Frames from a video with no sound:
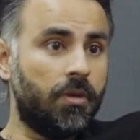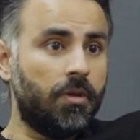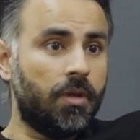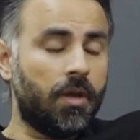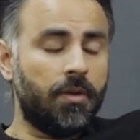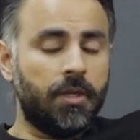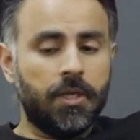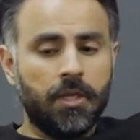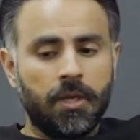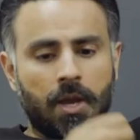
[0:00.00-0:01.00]
Yeah.
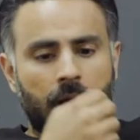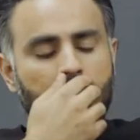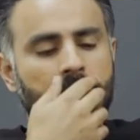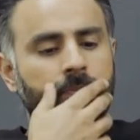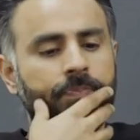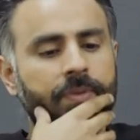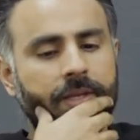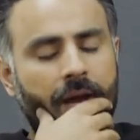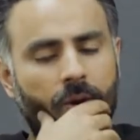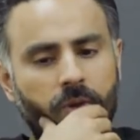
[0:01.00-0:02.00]

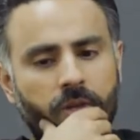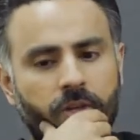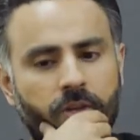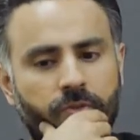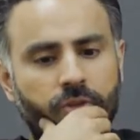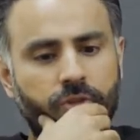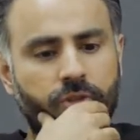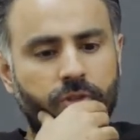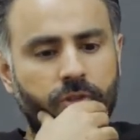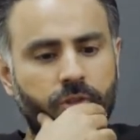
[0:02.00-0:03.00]
Now you
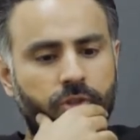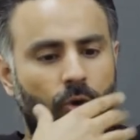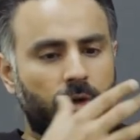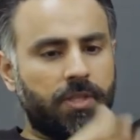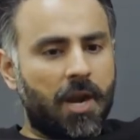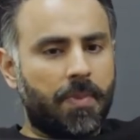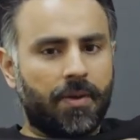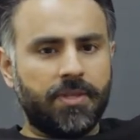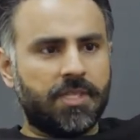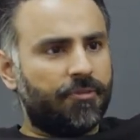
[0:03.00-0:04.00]
talked there about
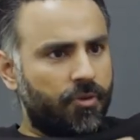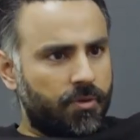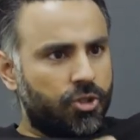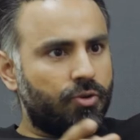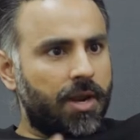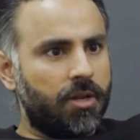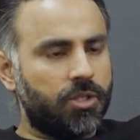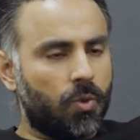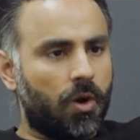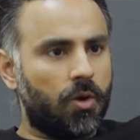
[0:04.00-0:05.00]
these different trainers
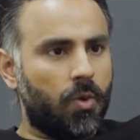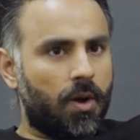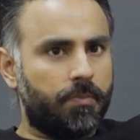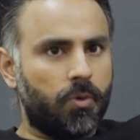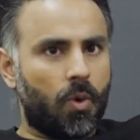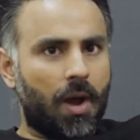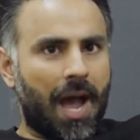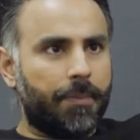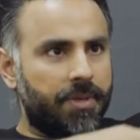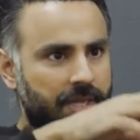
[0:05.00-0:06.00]
who are
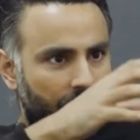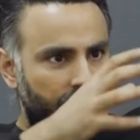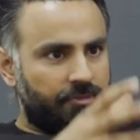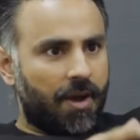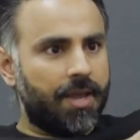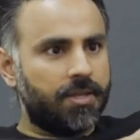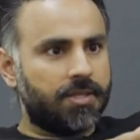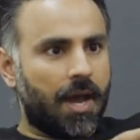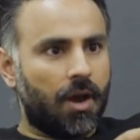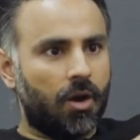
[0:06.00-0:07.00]
happy to have the fighters
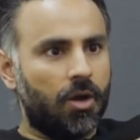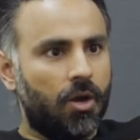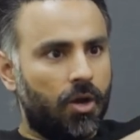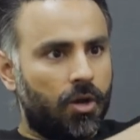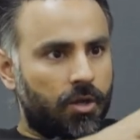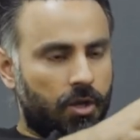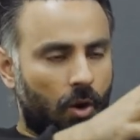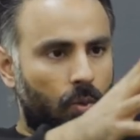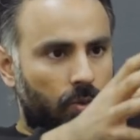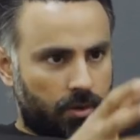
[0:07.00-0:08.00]
that are, you
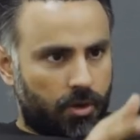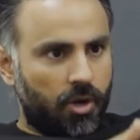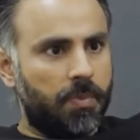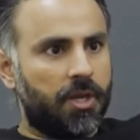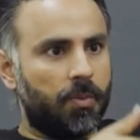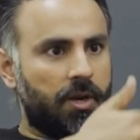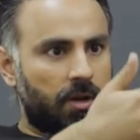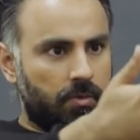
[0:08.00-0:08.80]
know, going to be coming